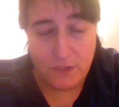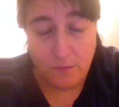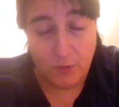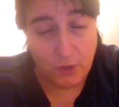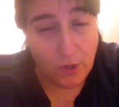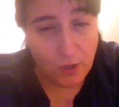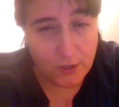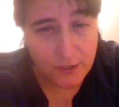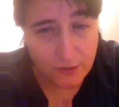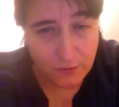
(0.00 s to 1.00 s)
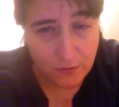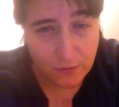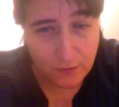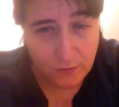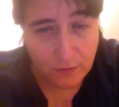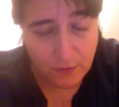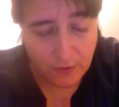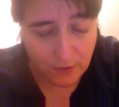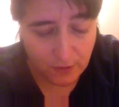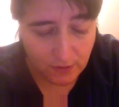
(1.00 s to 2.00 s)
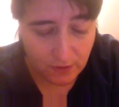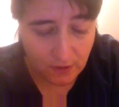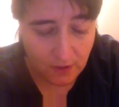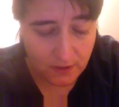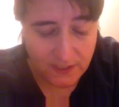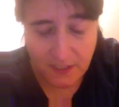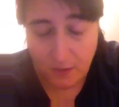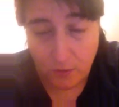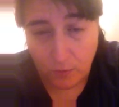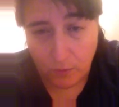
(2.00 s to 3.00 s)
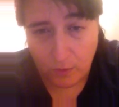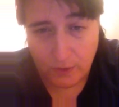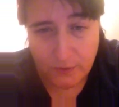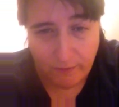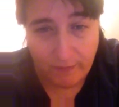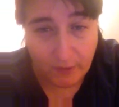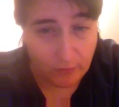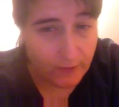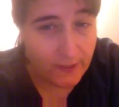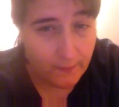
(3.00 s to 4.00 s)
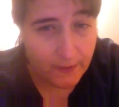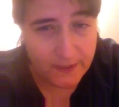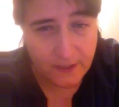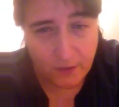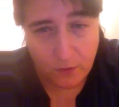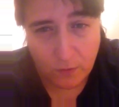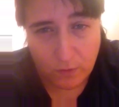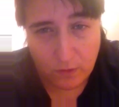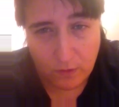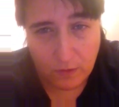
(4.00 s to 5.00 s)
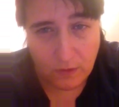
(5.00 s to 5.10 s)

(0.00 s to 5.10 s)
belong to Dean Corll, to have been created by Dean Corll.